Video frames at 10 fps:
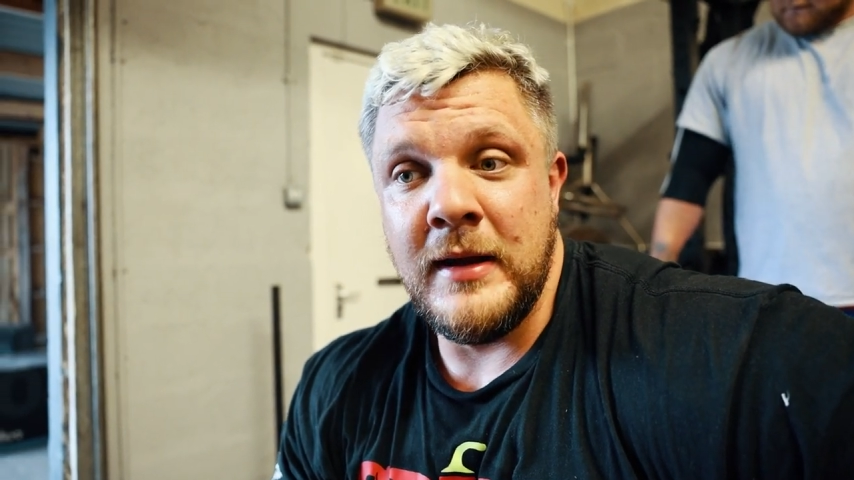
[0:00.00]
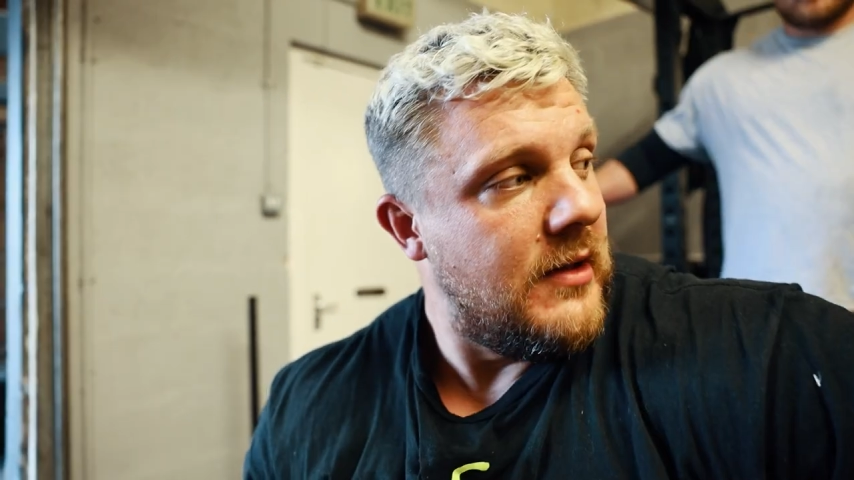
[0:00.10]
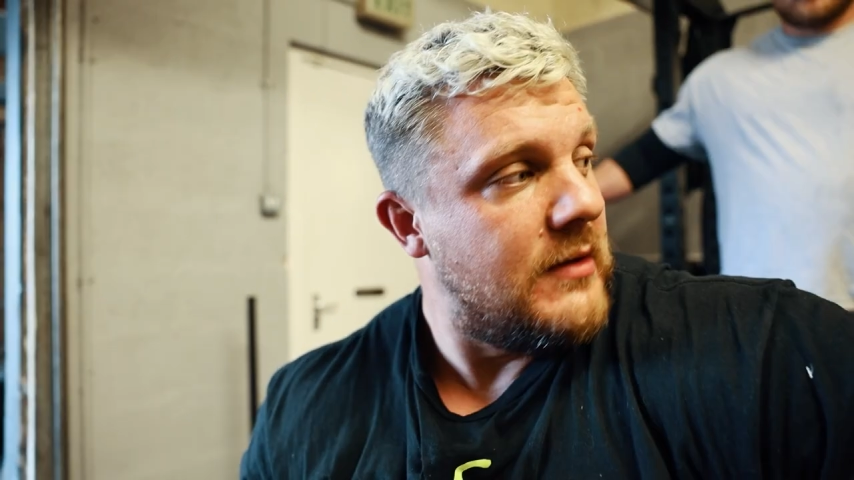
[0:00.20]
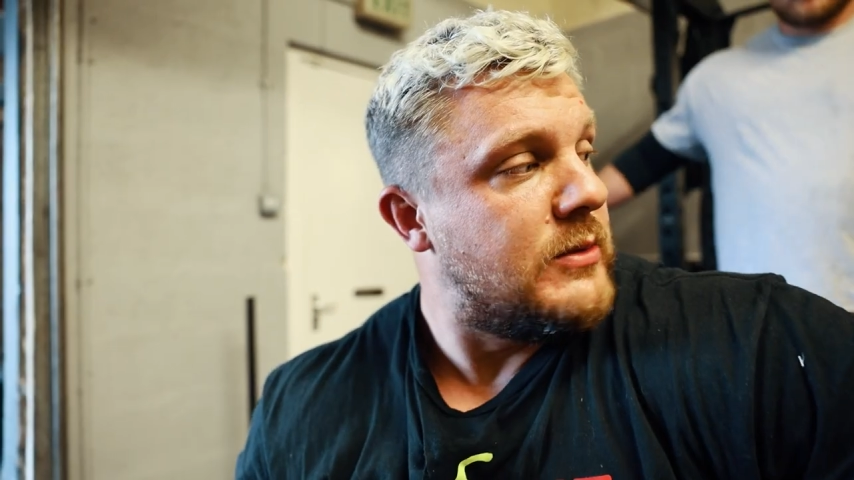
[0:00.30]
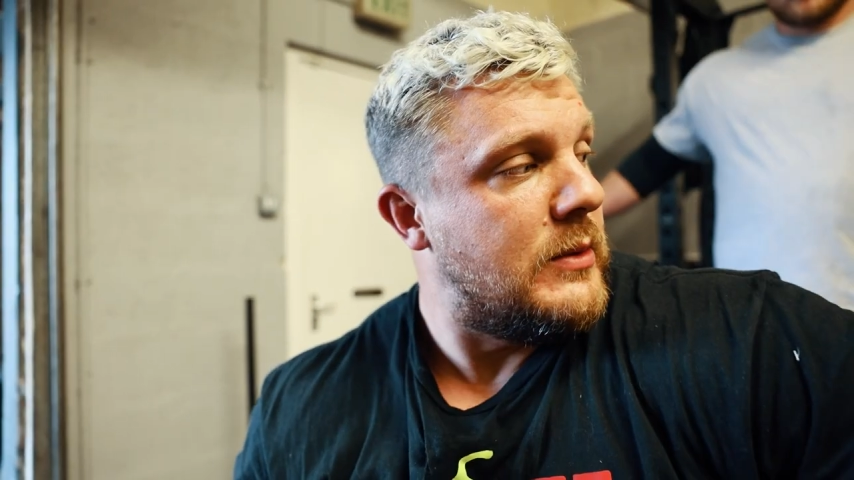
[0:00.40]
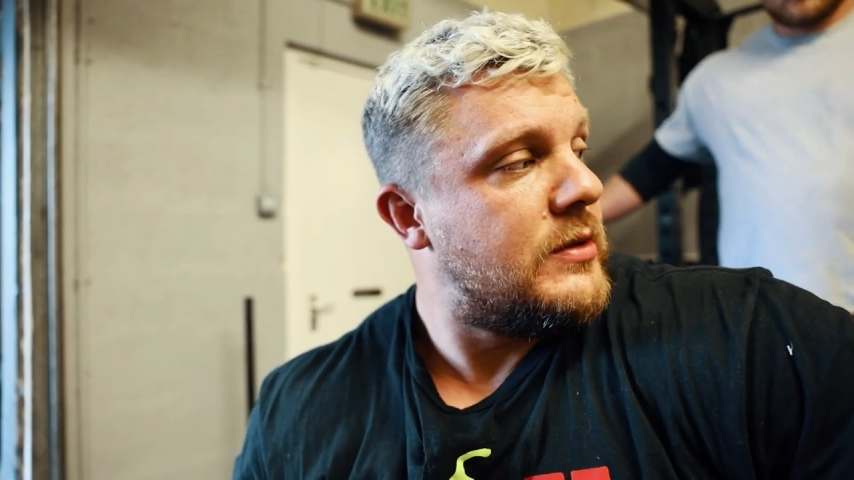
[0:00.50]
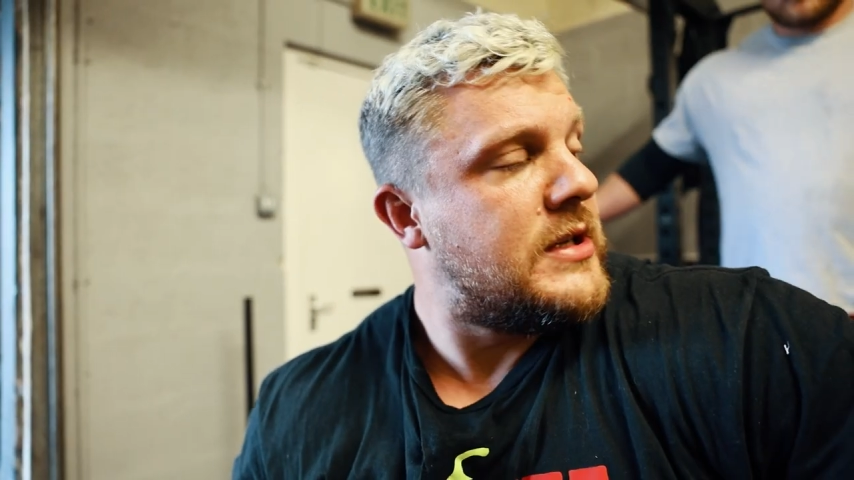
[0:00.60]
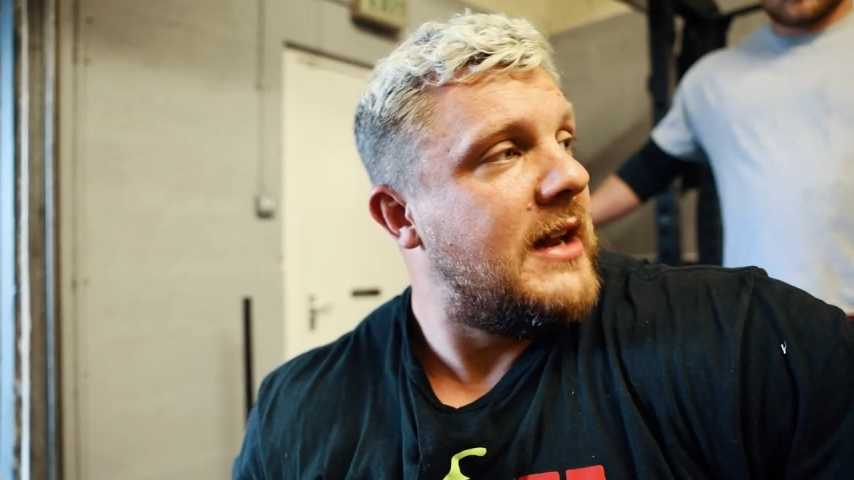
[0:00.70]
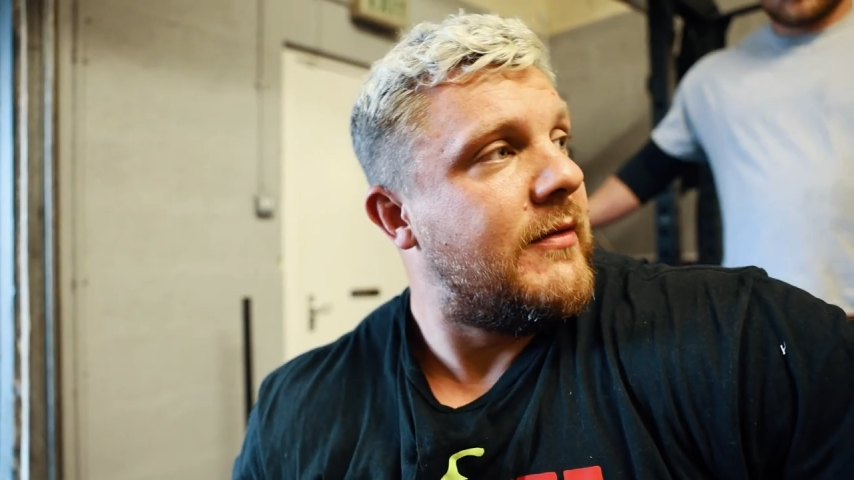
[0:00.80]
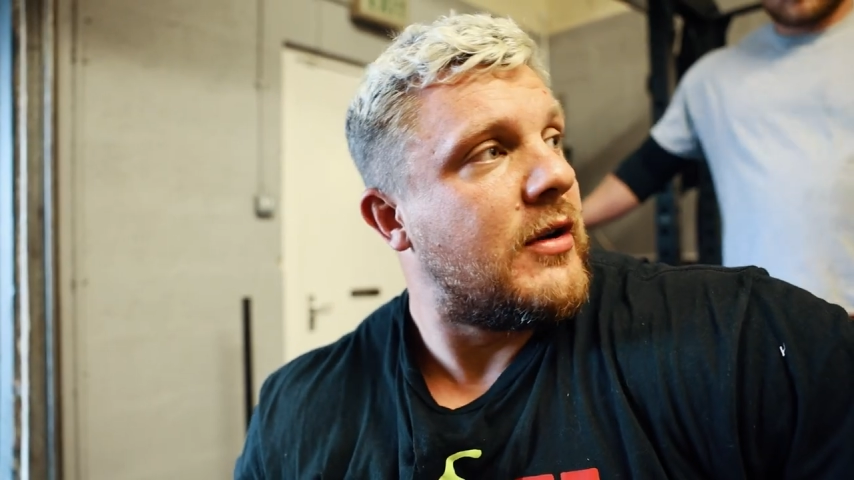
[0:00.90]
And that's what we're
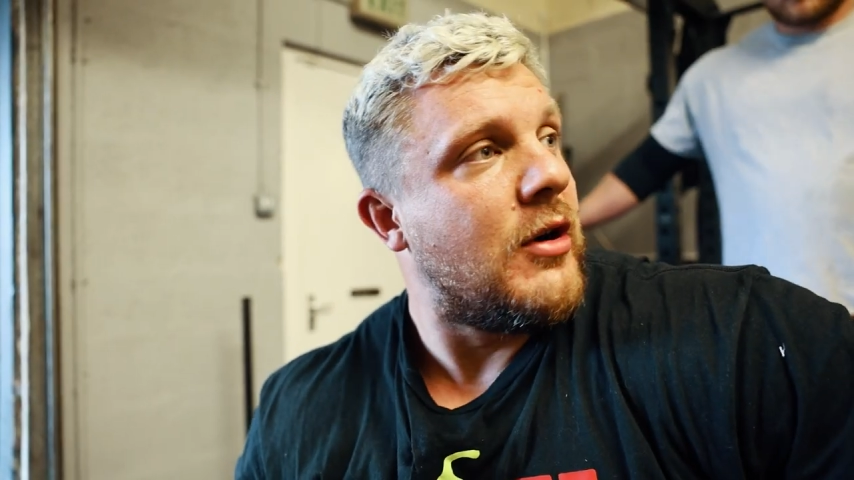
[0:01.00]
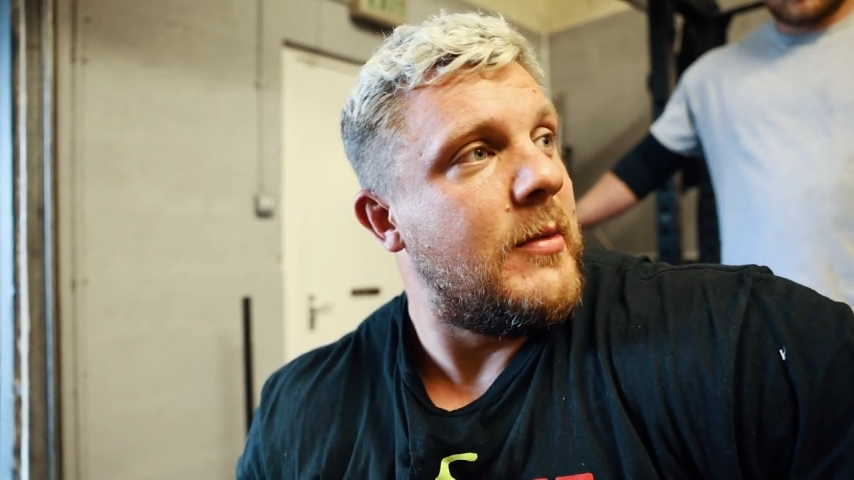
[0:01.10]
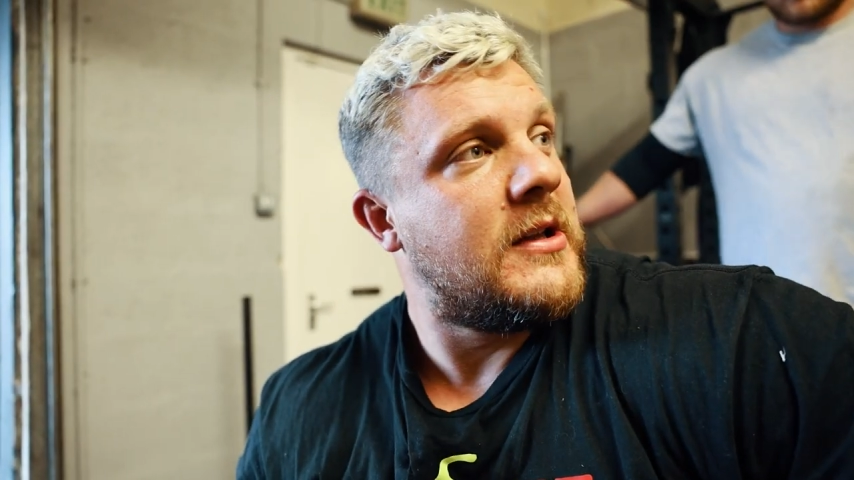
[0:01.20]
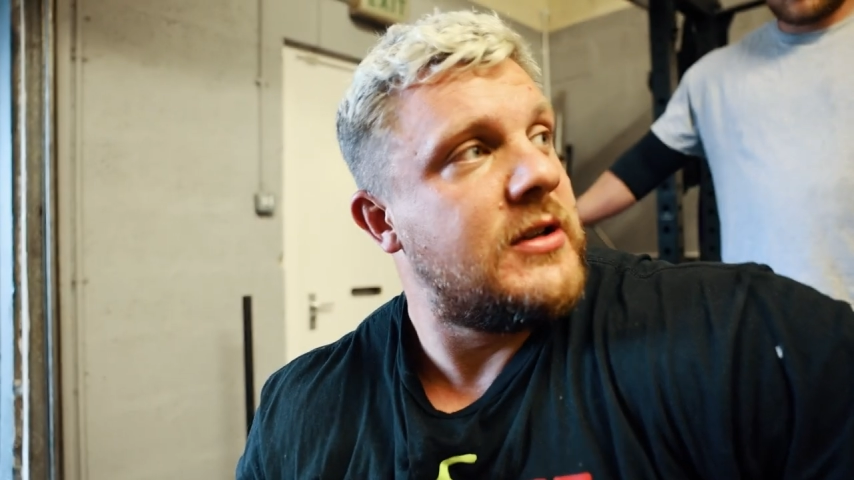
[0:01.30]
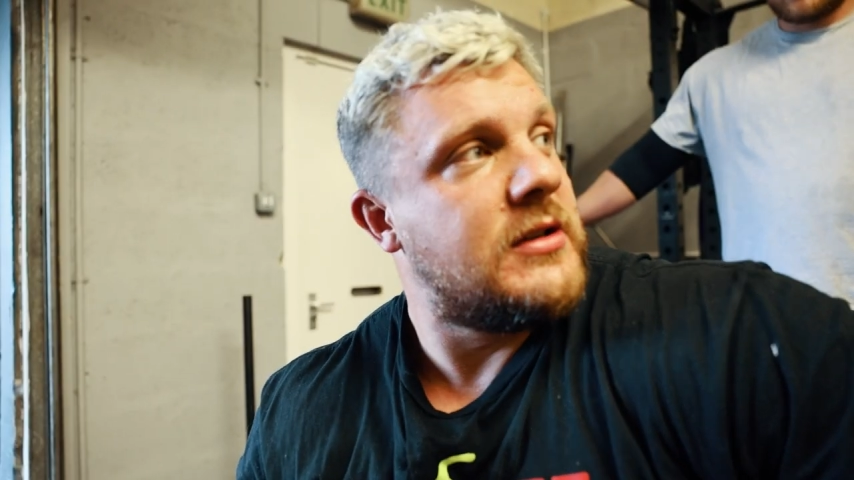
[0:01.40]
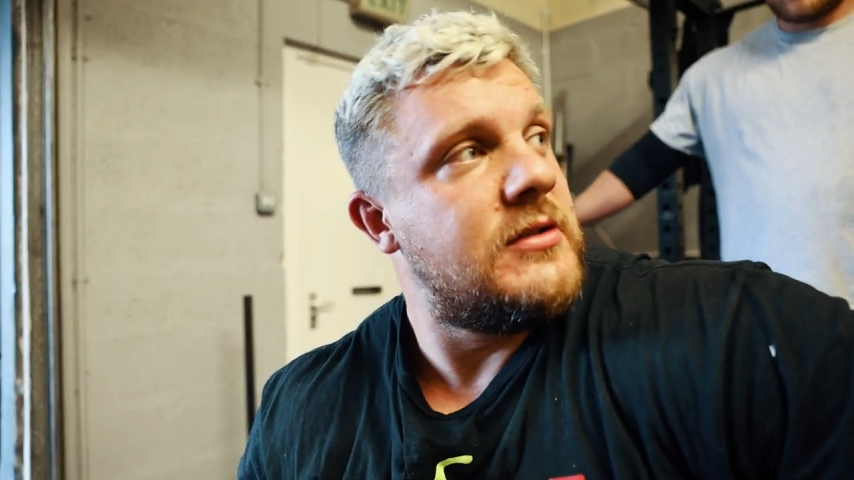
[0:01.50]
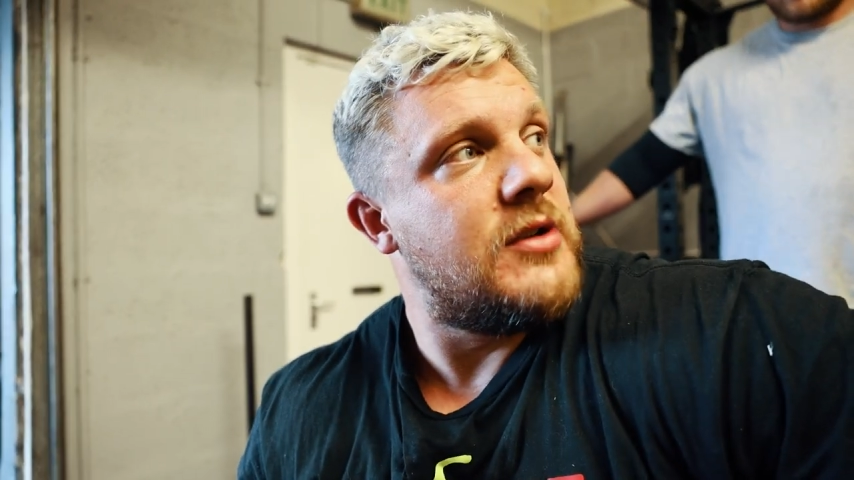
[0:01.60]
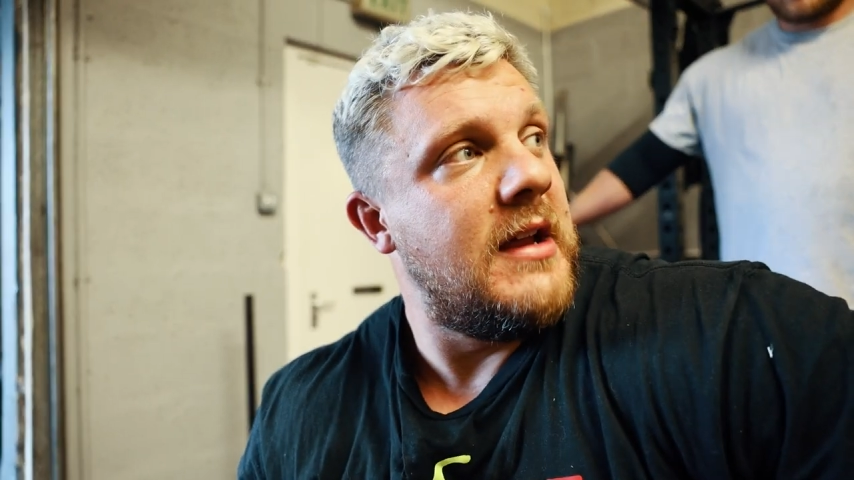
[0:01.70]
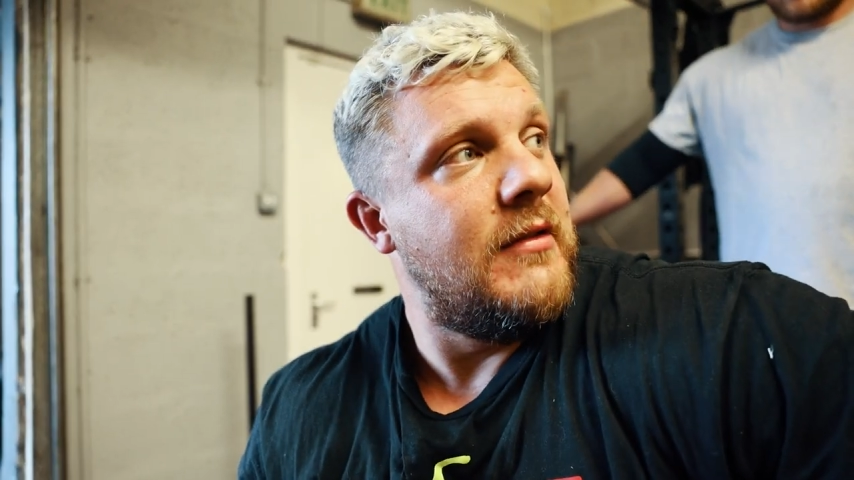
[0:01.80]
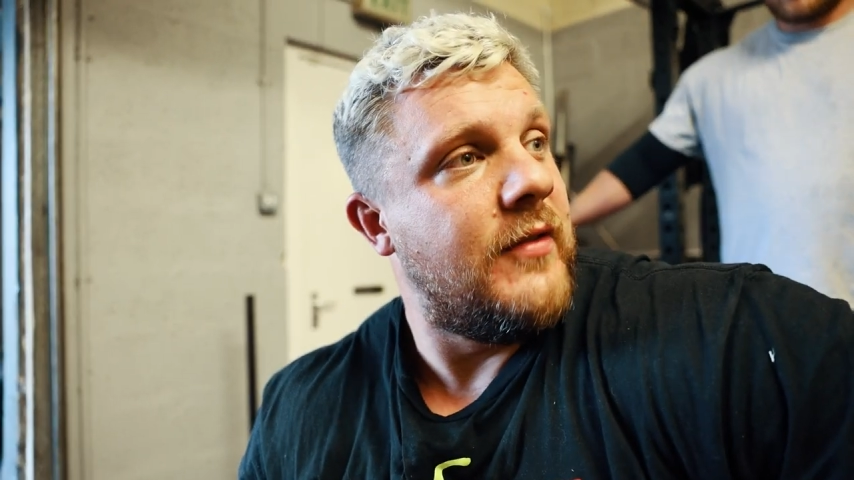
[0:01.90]
saying, if the competition's
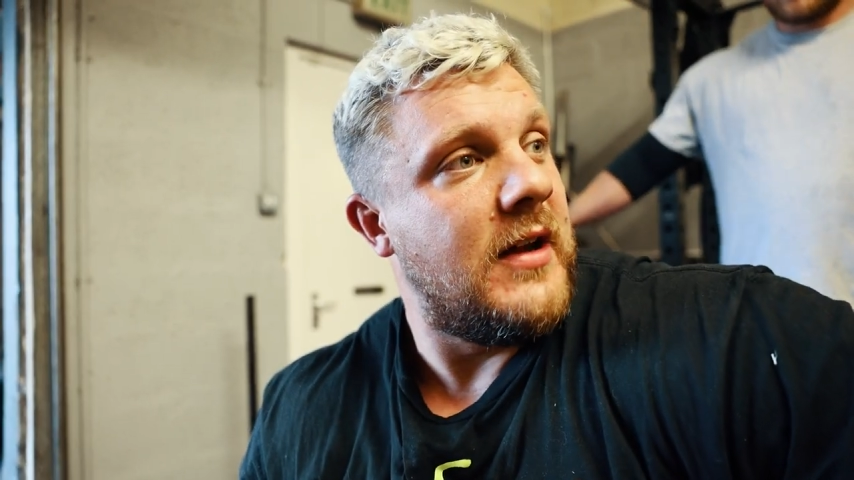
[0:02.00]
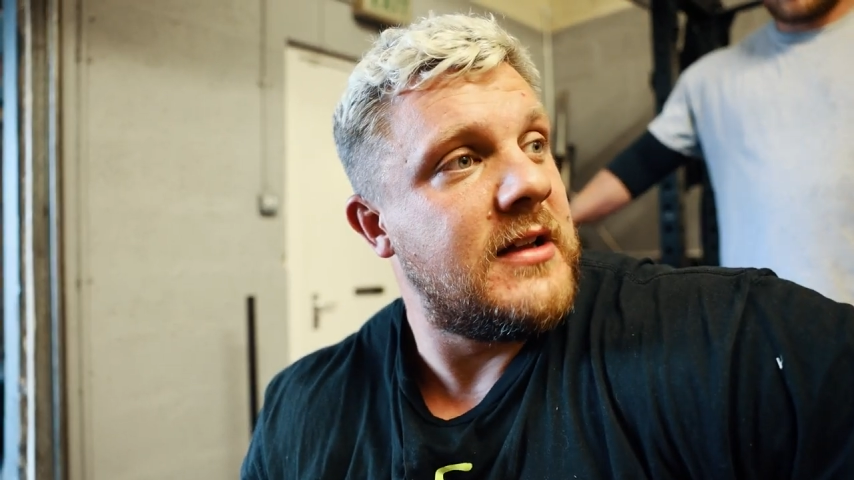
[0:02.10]
right for